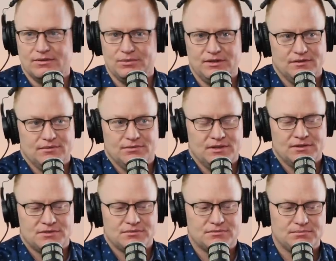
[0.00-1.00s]
when, when
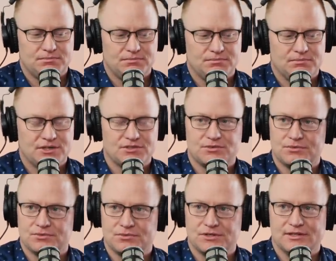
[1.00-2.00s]
those measures
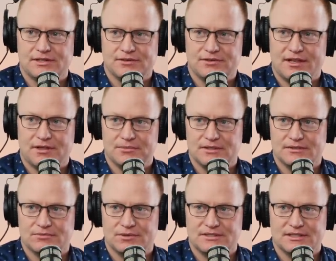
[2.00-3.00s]
were originally developed,
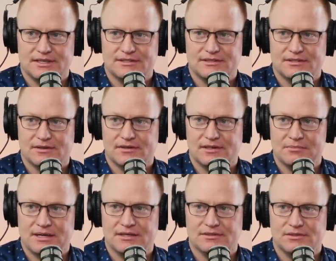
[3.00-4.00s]
it wasn't
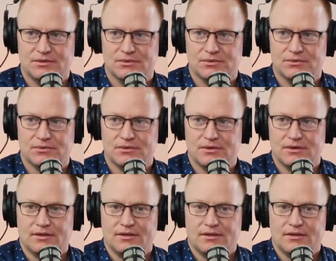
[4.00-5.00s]
necessarily meant to
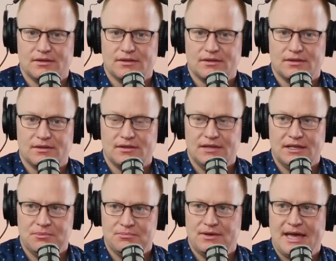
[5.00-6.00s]

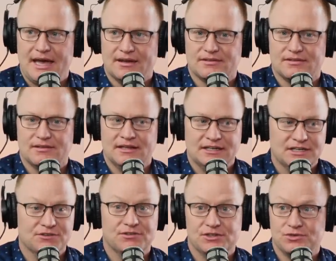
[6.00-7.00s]
impact an
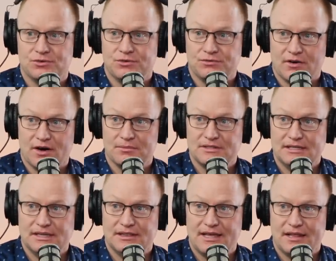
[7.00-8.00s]
individual
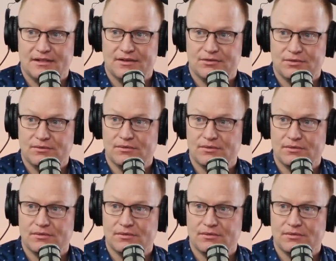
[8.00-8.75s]
pharmacy at that level.